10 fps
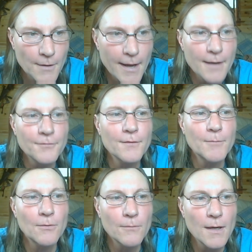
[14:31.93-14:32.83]
asked them
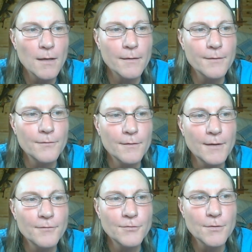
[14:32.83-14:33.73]
at O'Reilly's, and they
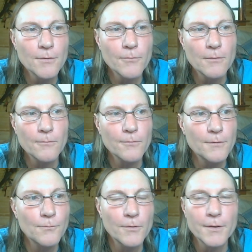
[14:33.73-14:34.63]
said, "Sure, well,
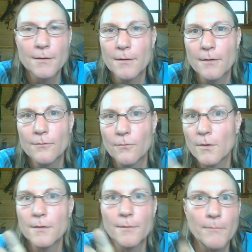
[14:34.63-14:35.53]
there's one in there's
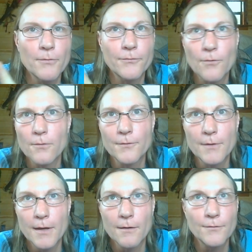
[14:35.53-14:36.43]
one in both stores in
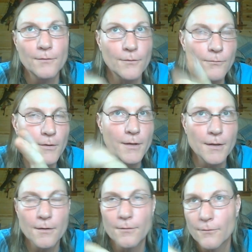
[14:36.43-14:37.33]
Harrison. There's one
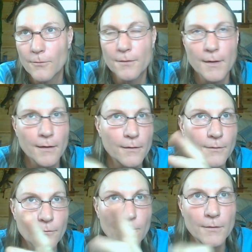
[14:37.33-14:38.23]
here, there's one there, and
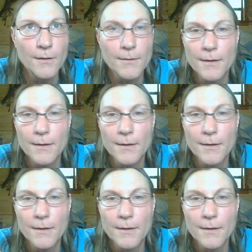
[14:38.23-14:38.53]
there's one up."